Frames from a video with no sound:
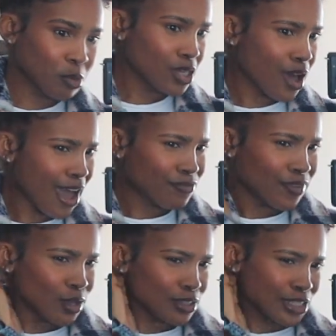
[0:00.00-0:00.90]
But y'all, I
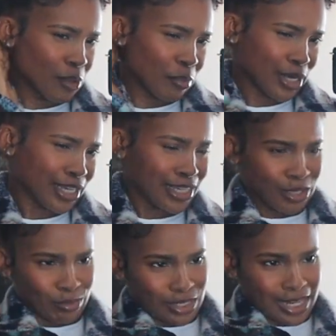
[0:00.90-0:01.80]
felt super
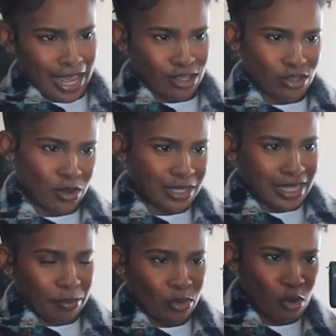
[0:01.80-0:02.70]
cute today, you know, because
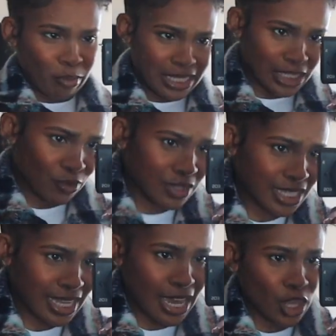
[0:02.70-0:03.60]
I pulled myself
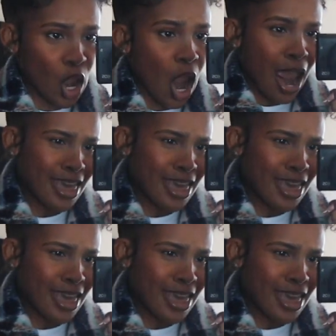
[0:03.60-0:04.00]
together.